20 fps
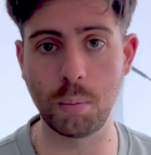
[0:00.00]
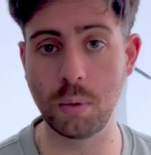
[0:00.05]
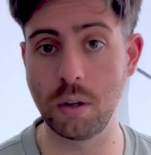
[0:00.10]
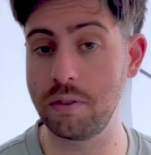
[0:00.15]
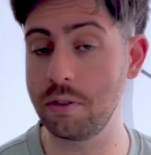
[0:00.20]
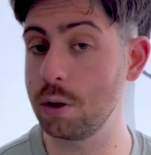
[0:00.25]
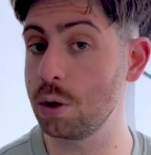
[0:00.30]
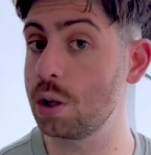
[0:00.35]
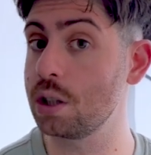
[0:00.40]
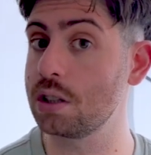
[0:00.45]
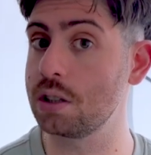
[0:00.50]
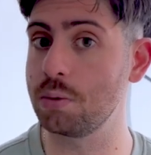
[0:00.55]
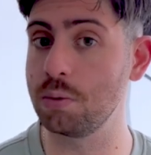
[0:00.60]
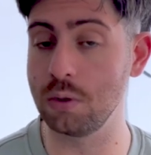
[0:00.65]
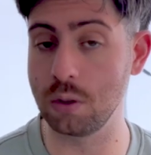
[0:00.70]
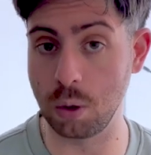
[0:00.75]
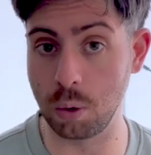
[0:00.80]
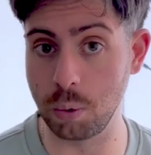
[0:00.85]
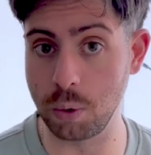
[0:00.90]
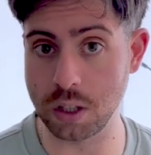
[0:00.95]
if you're at
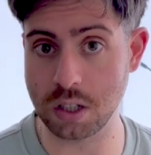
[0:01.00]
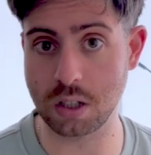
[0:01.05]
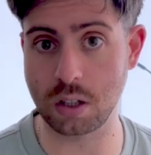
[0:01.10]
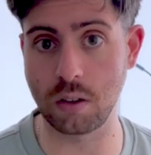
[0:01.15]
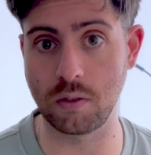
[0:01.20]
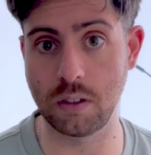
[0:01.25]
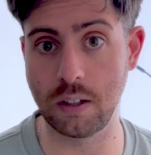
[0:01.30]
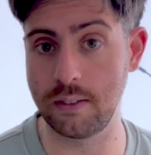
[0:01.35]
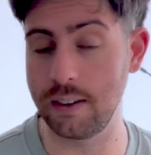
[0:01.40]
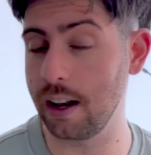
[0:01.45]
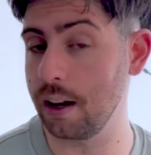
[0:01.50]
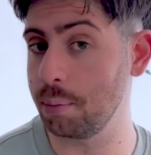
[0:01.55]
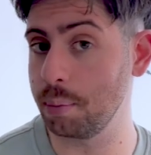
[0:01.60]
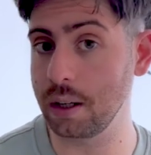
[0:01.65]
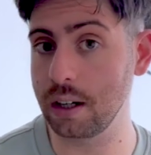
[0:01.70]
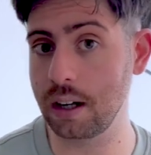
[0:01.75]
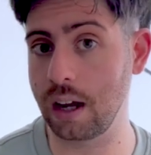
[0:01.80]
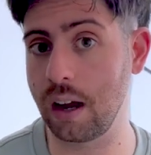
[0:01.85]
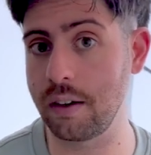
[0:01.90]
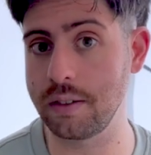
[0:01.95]
low risk of
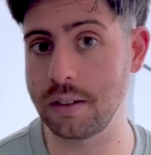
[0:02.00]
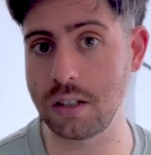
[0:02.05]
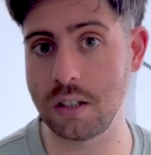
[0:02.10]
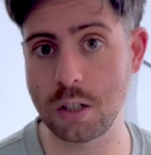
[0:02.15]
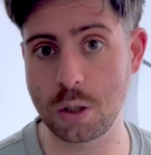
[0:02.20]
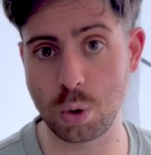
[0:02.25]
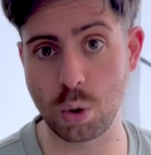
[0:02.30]
developing cavities